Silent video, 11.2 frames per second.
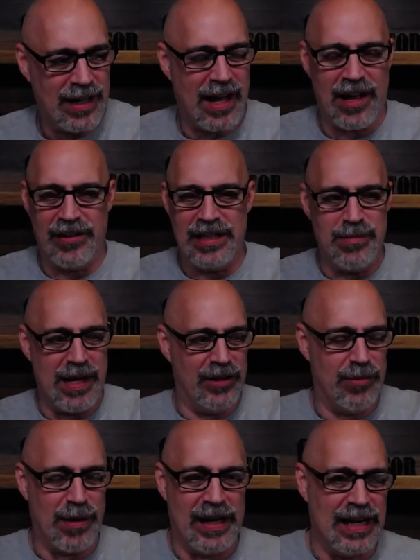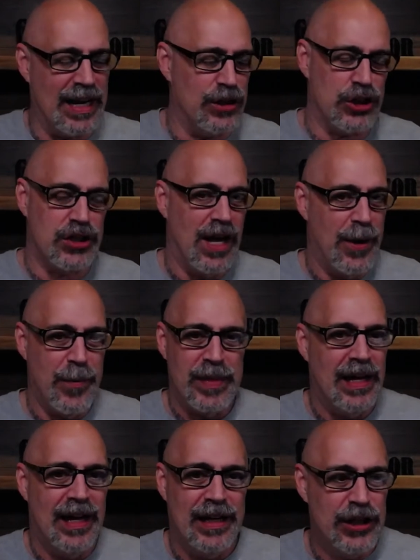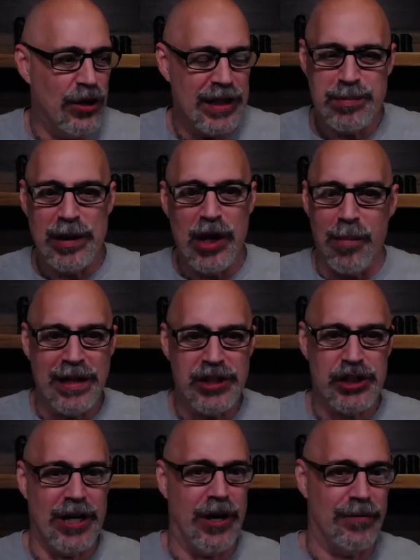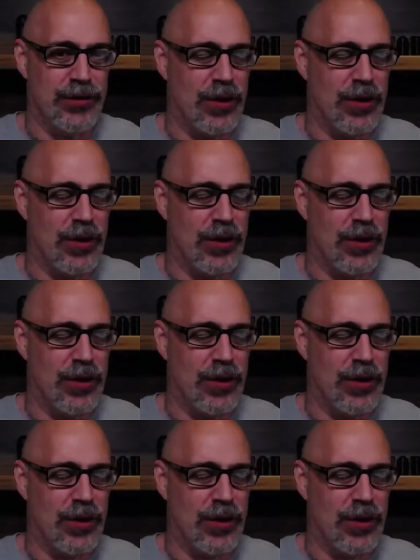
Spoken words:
I'll email you about it. It just, it's been on my shelf,